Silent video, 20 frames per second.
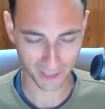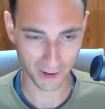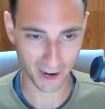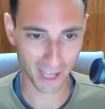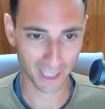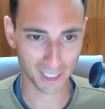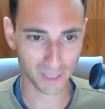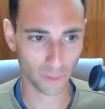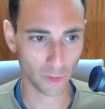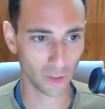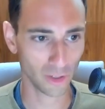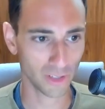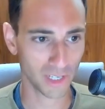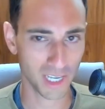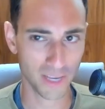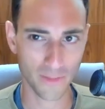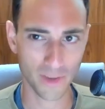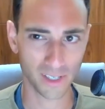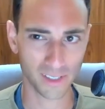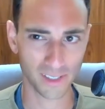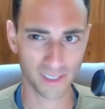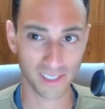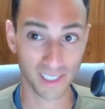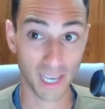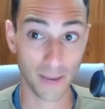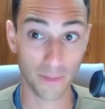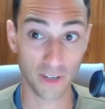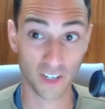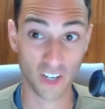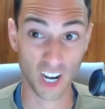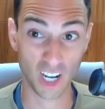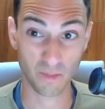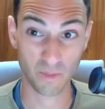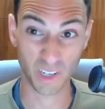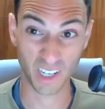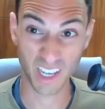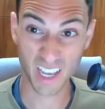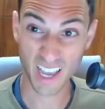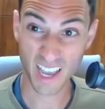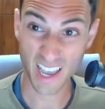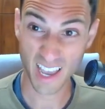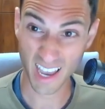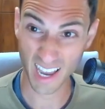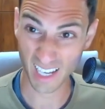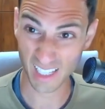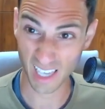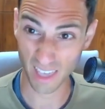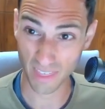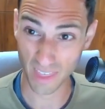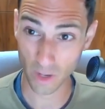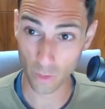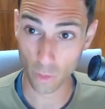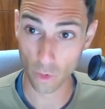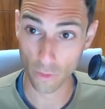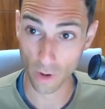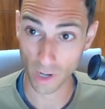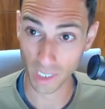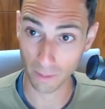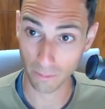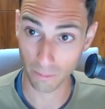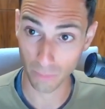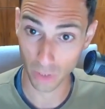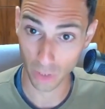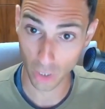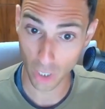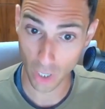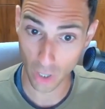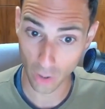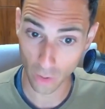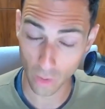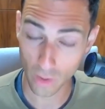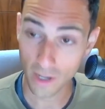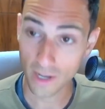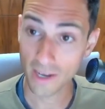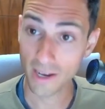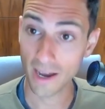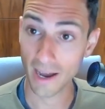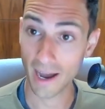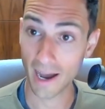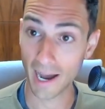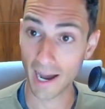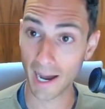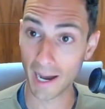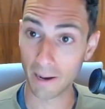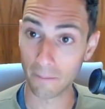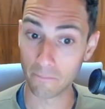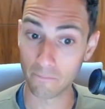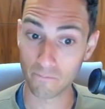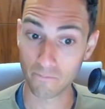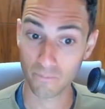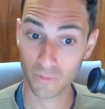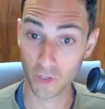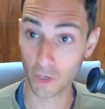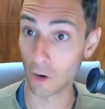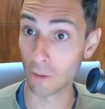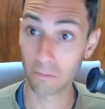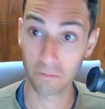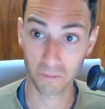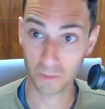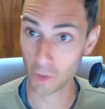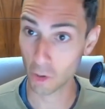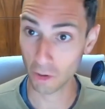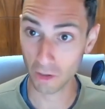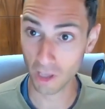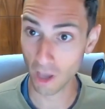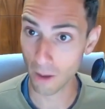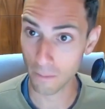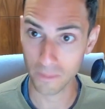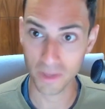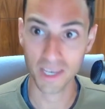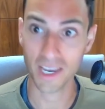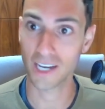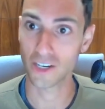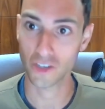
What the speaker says: here, and I had some early emails to Sam and Josh being, hey guys, I think we're running below, totally on me.